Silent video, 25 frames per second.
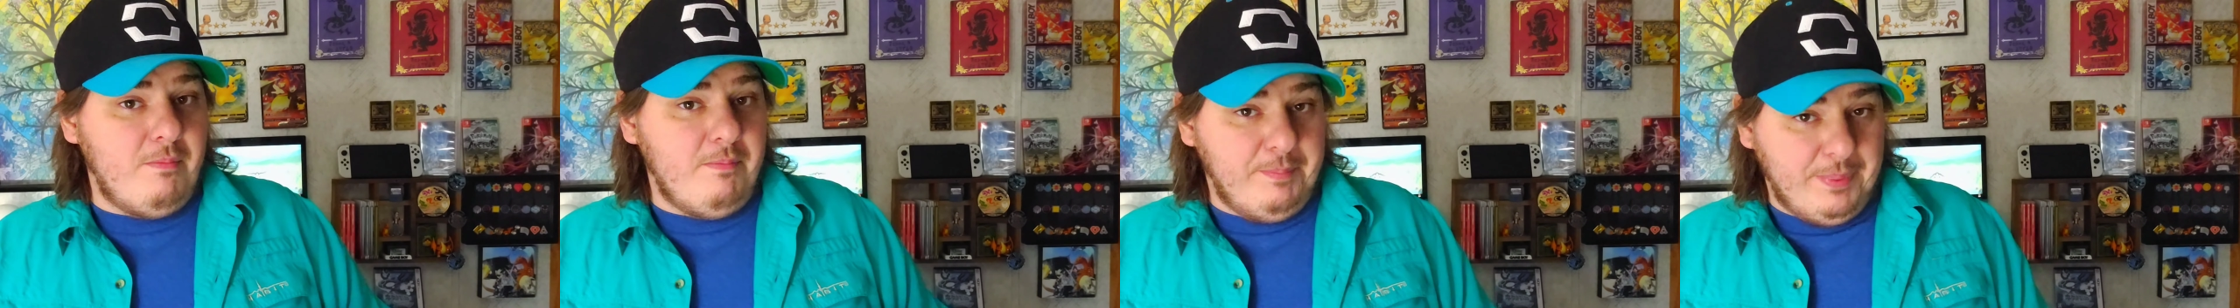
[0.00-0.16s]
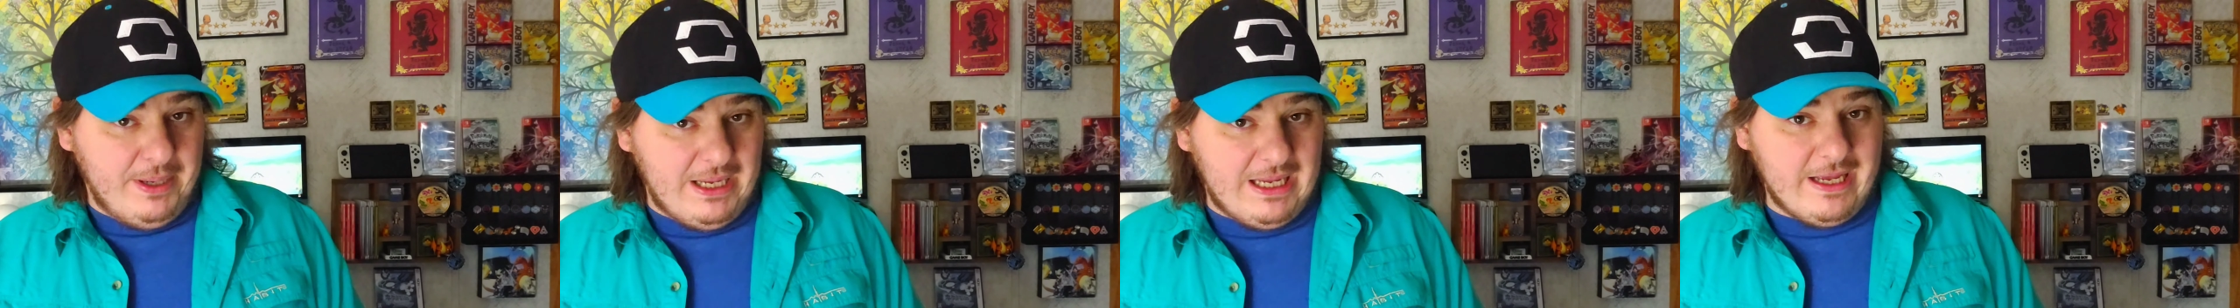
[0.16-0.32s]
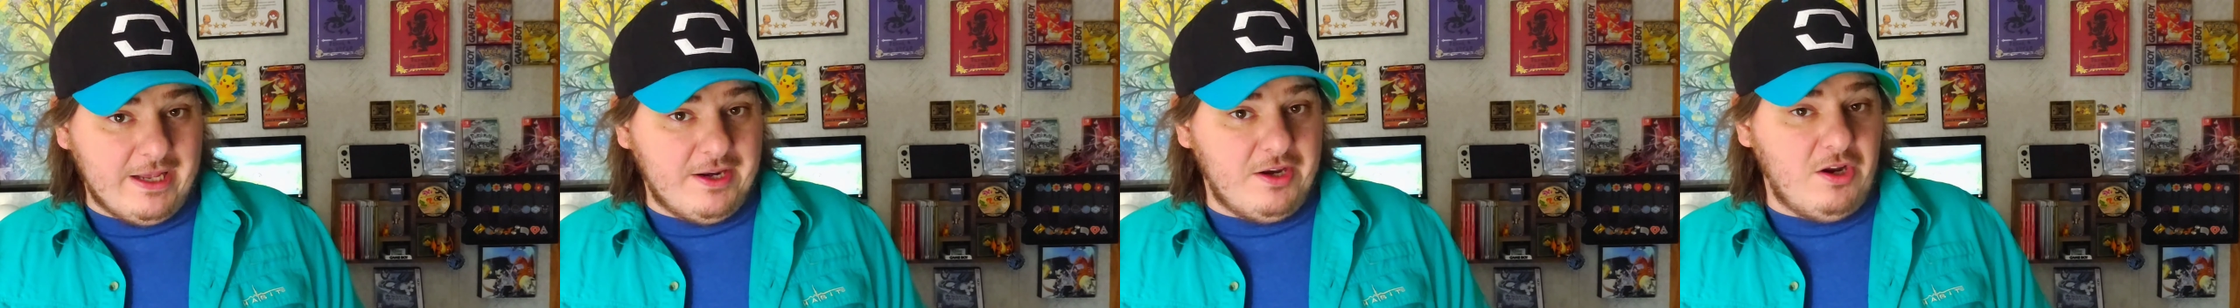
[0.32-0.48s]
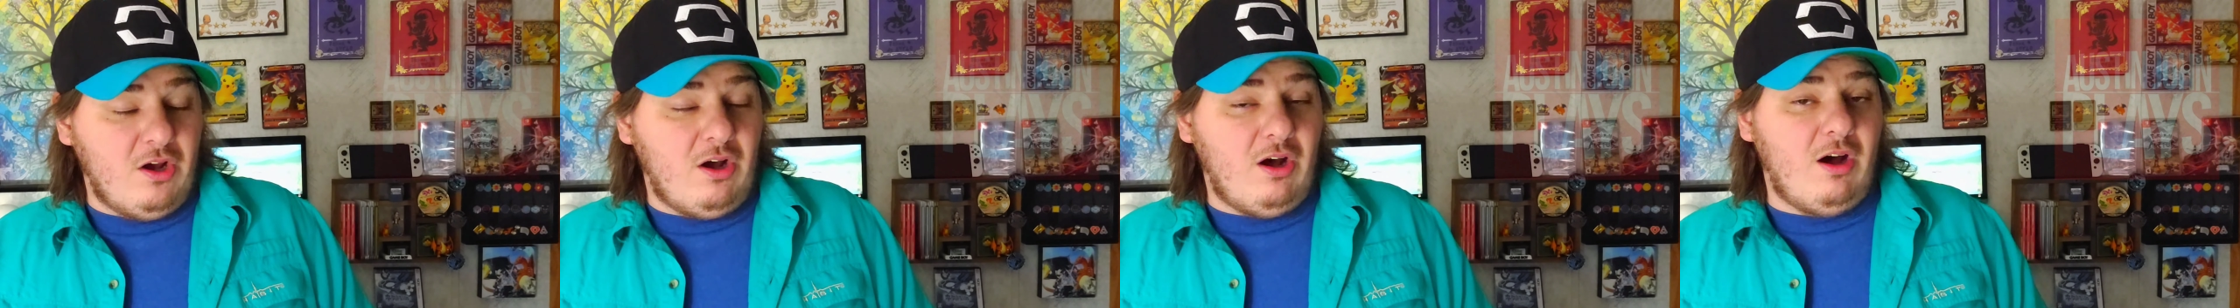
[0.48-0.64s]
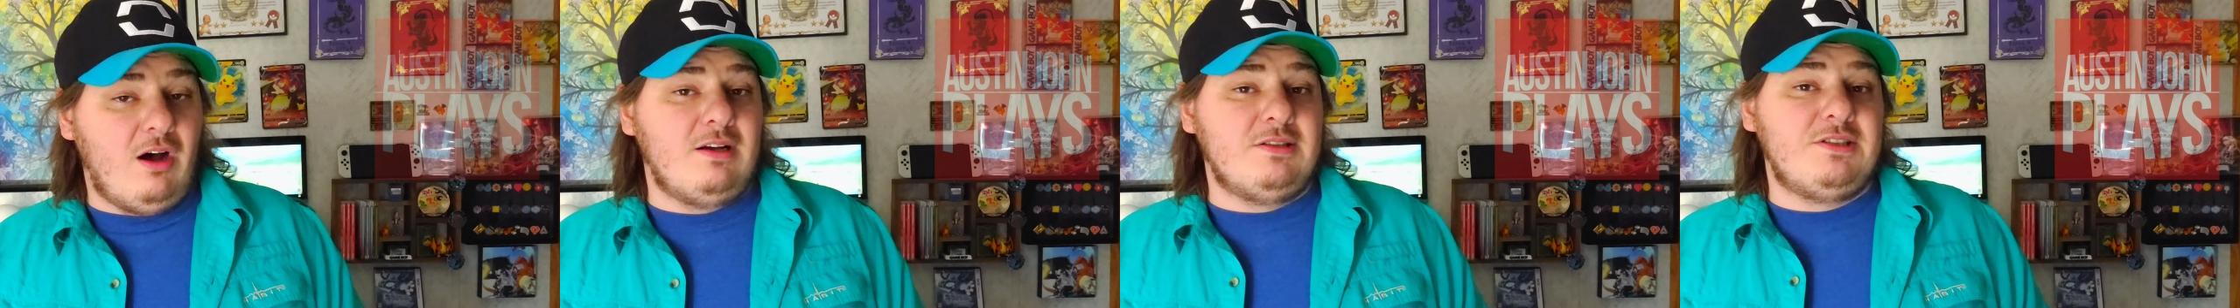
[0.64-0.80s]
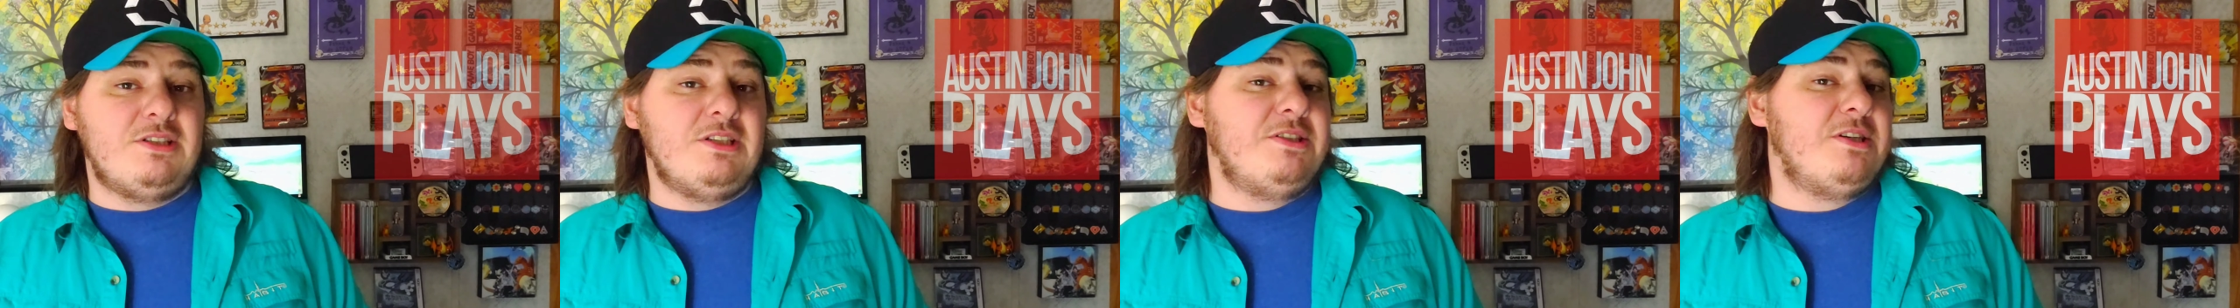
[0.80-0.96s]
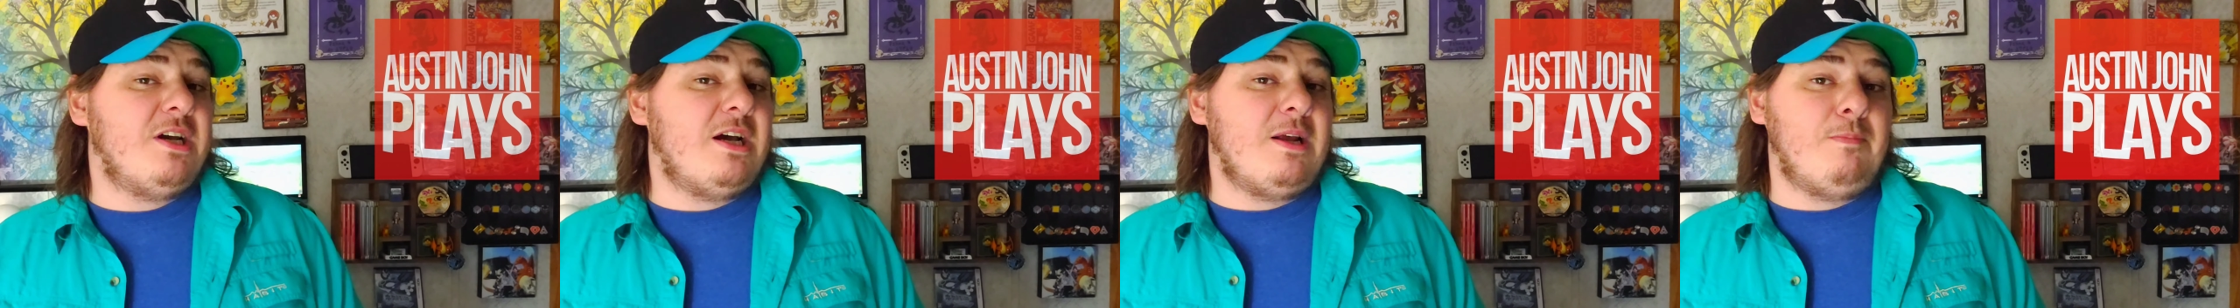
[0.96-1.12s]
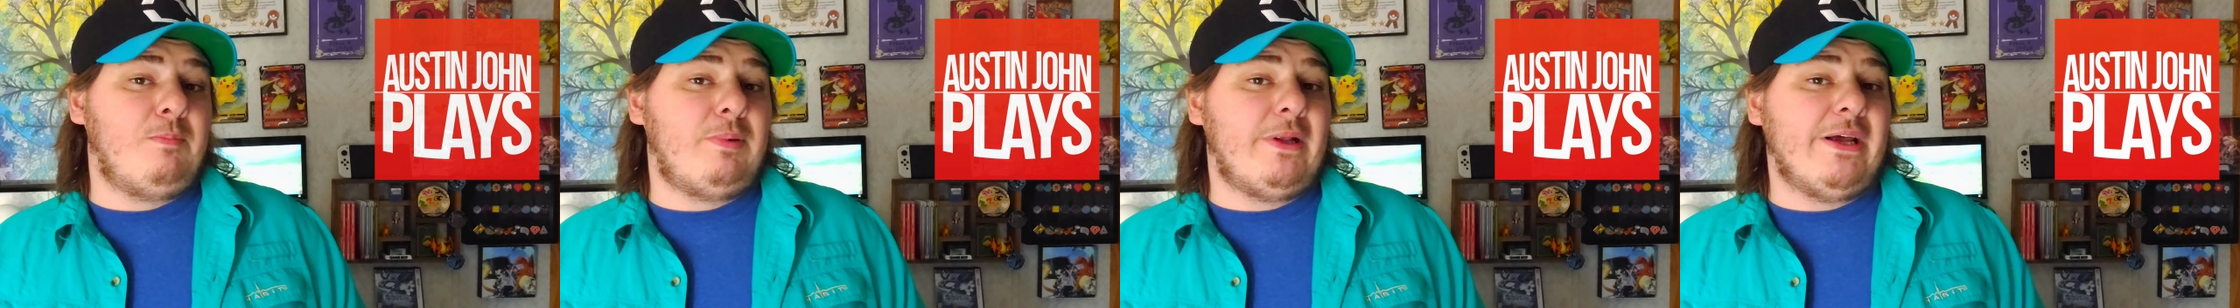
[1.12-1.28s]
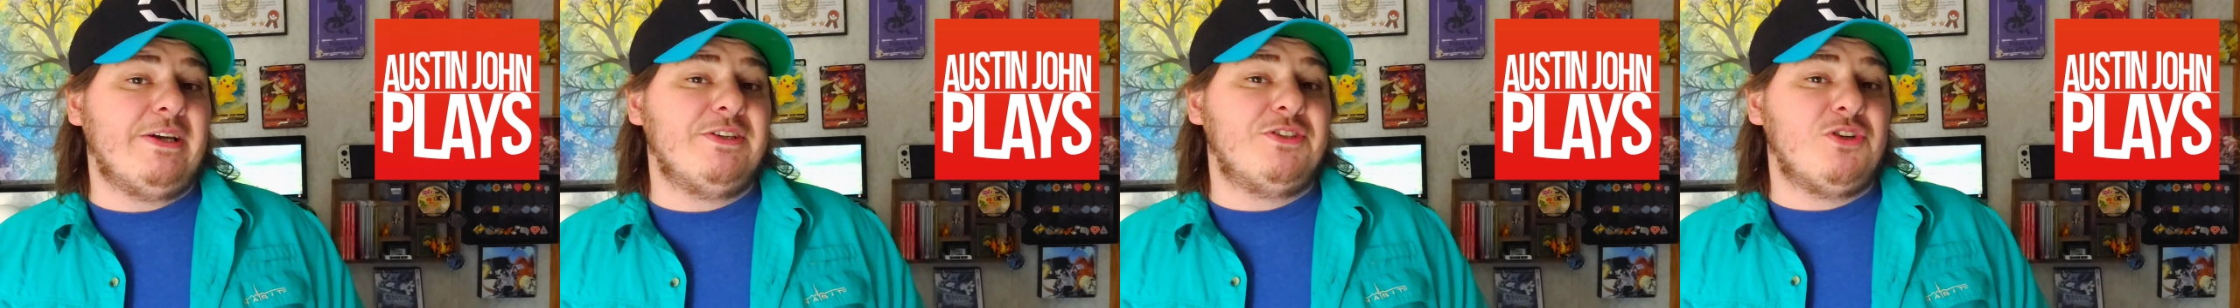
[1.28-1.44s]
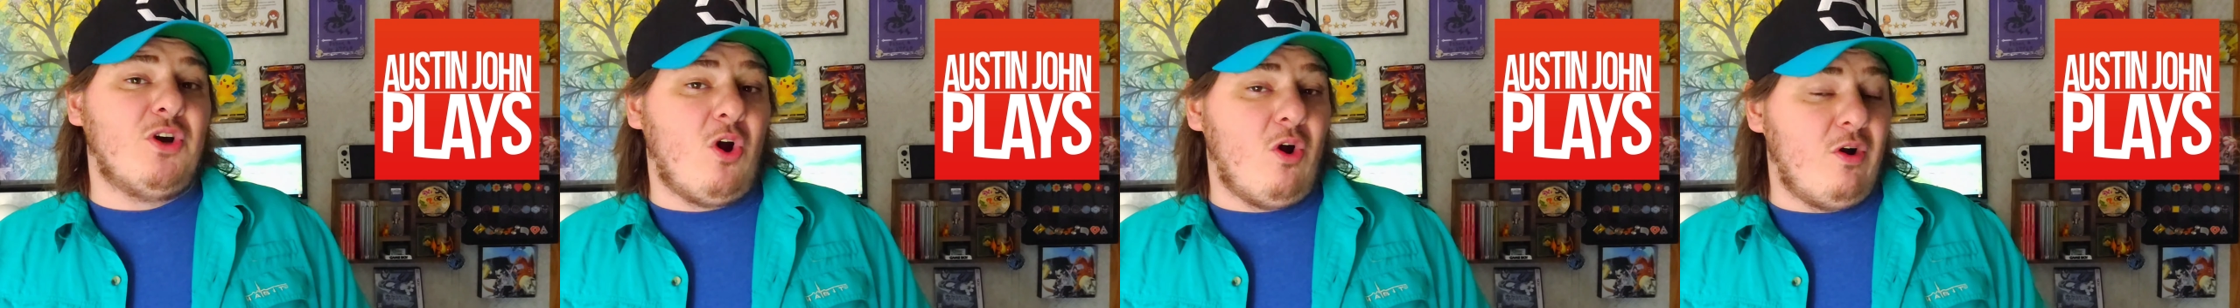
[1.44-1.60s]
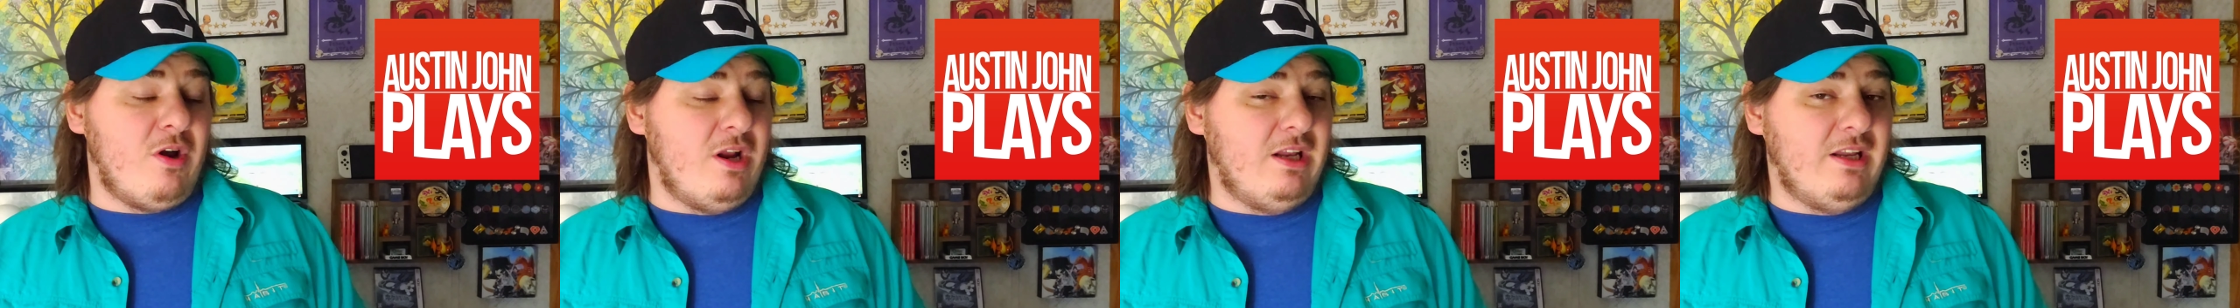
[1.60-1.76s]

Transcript: but AustinJohnPlays already